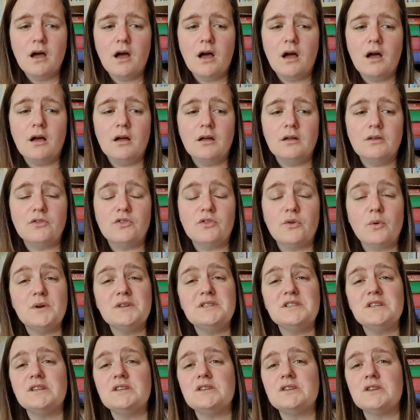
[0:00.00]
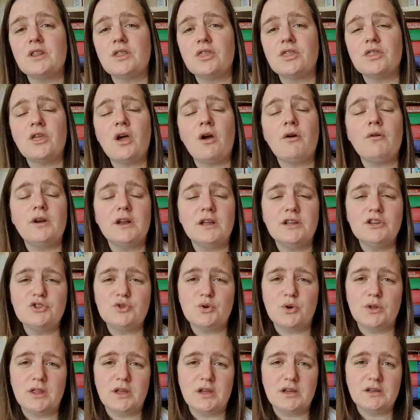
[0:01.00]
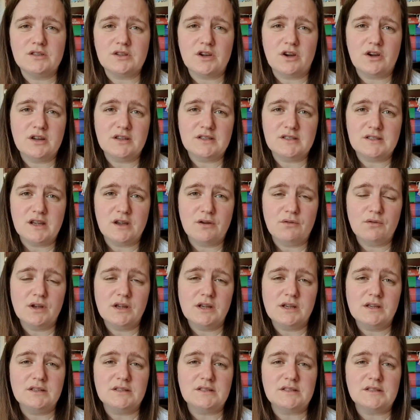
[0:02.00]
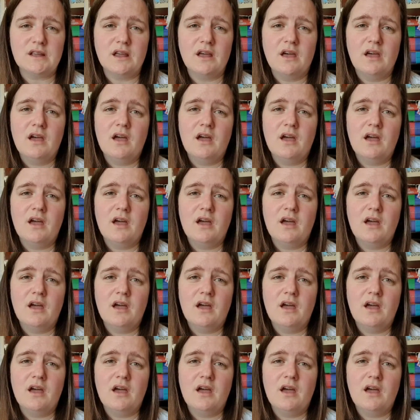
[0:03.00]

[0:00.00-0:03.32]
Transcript: Uh, so I did thoroughly enjoy the entire series.